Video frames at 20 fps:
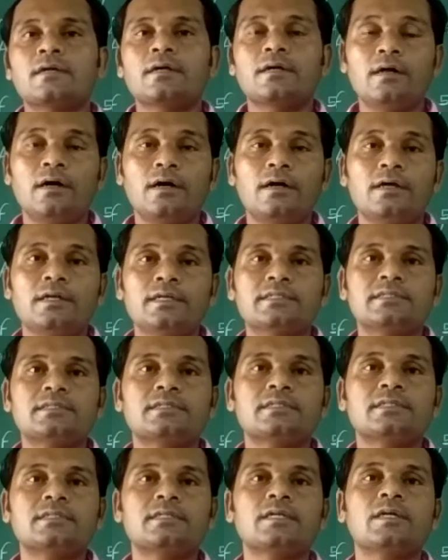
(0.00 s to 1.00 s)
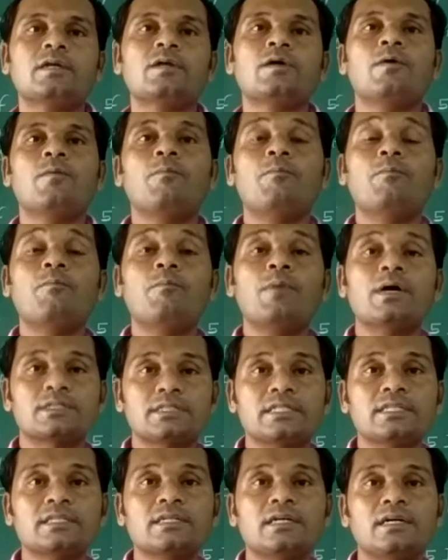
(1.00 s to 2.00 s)
guns,
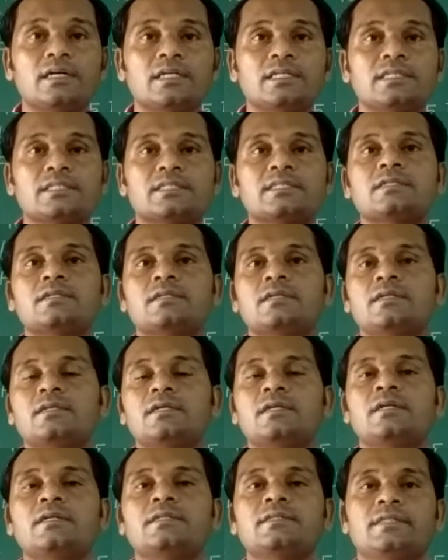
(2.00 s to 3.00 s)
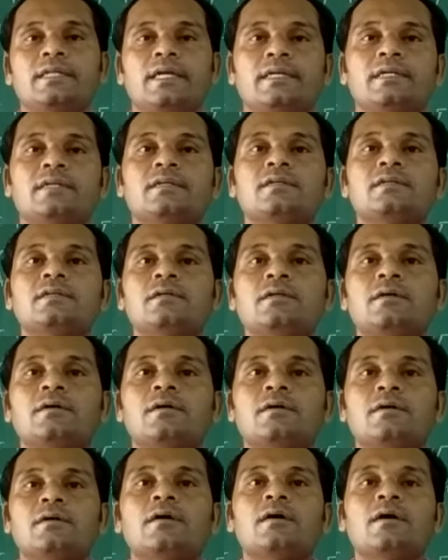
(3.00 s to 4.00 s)
machine guns that
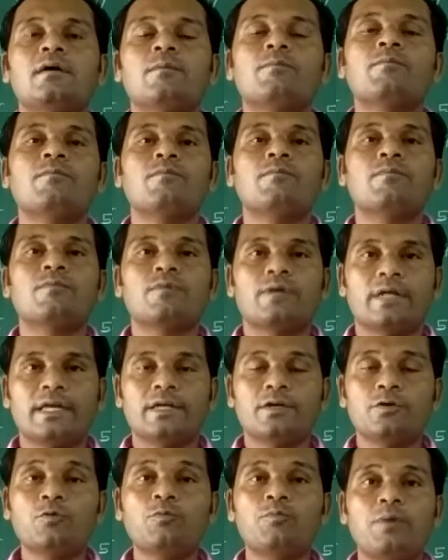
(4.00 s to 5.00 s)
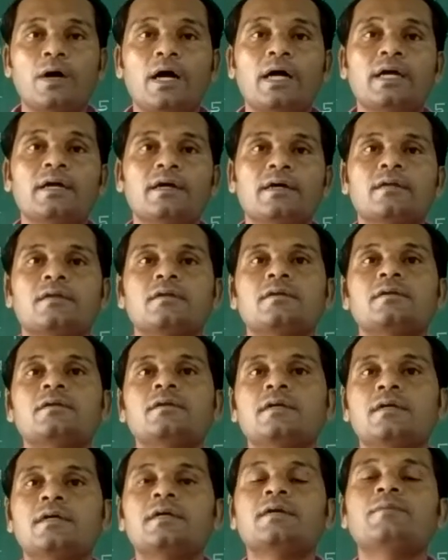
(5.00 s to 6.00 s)
can do fire.
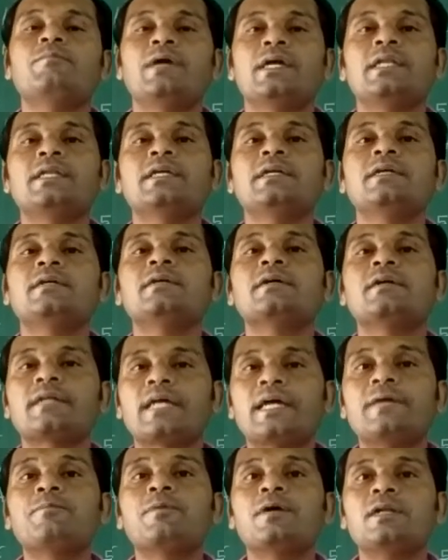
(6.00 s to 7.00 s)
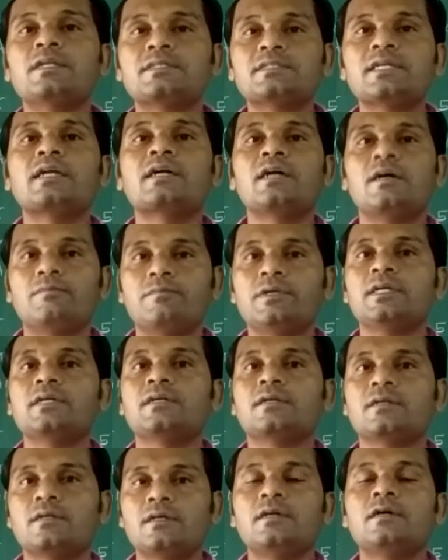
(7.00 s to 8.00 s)
Many rifles are
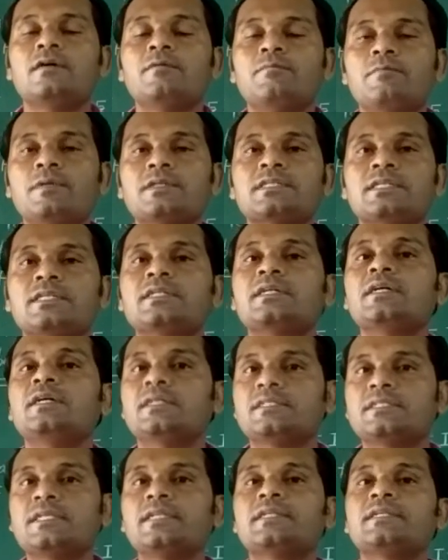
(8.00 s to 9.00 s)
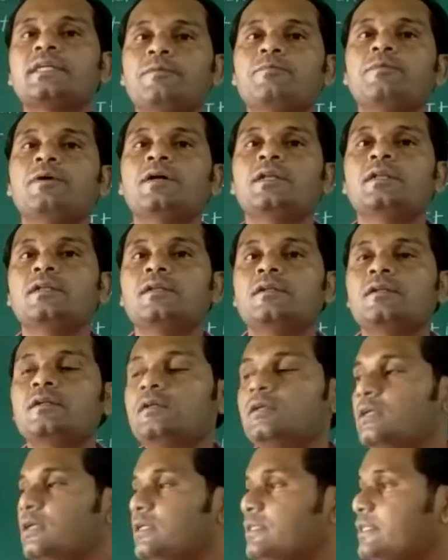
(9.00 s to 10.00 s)
coming, machine guns and rifle.
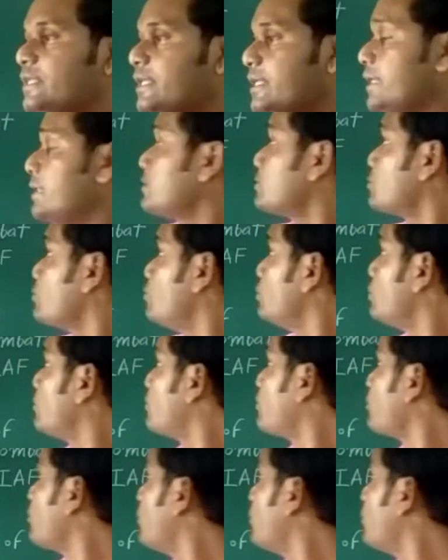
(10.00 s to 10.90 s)
They can shoot